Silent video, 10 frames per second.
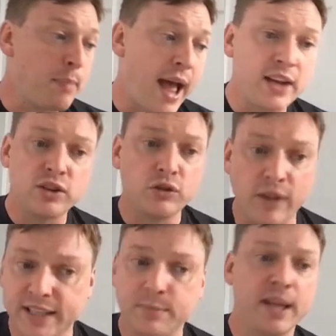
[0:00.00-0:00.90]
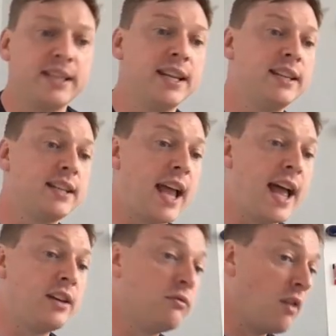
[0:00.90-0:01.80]
be batched and transmitted
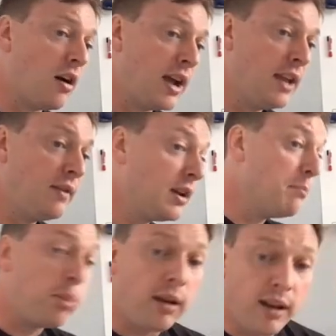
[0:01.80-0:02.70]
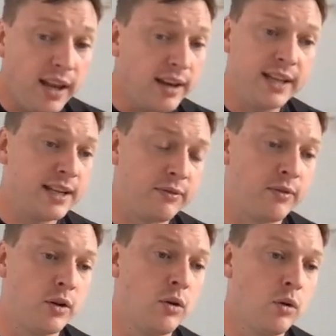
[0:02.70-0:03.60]
and arrive in completely
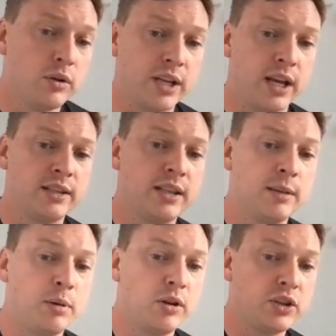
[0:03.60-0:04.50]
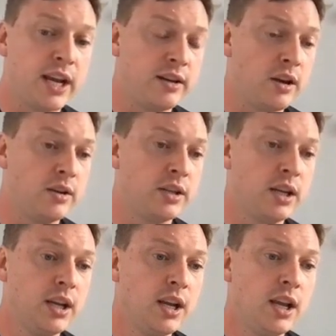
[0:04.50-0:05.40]
different order to the blockchain node.
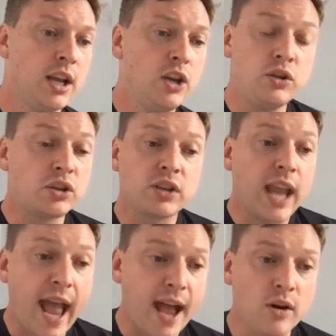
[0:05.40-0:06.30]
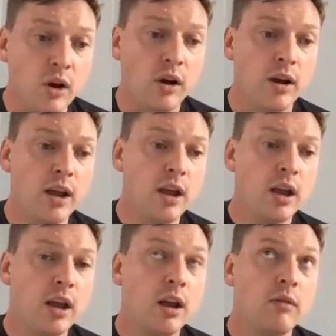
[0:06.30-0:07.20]
You just cannot
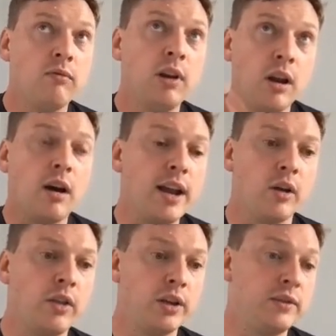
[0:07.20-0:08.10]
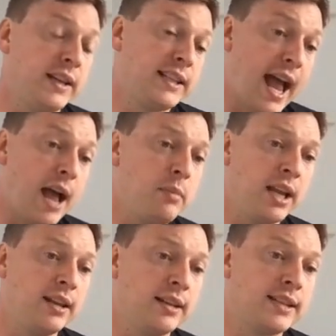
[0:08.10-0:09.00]
rely on those things
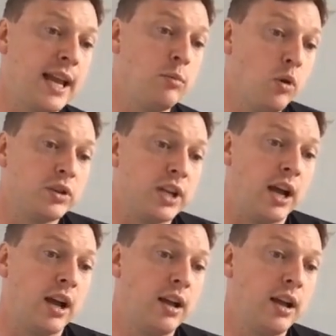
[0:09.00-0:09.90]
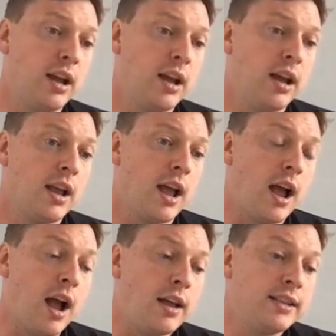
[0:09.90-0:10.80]
happening in the same order
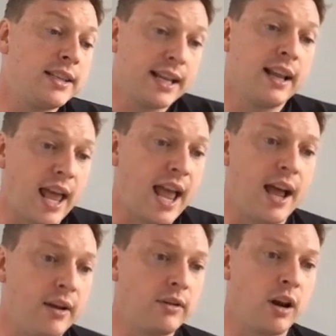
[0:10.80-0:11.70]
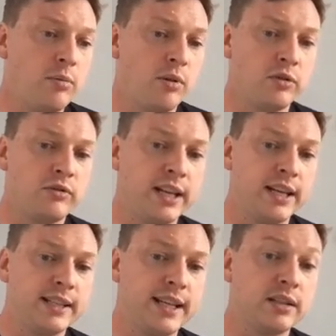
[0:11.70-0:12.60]
and still have global ordering in
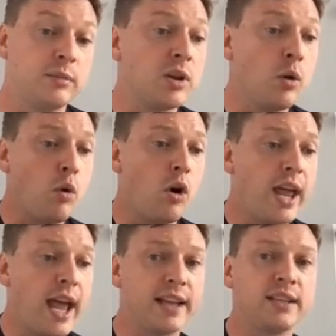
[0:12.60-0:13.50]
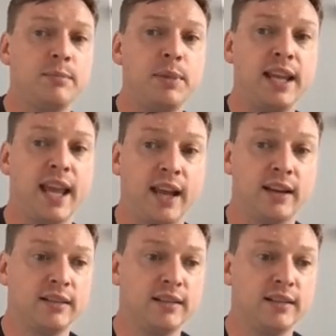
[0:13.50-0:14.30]
the system. So one has to be king.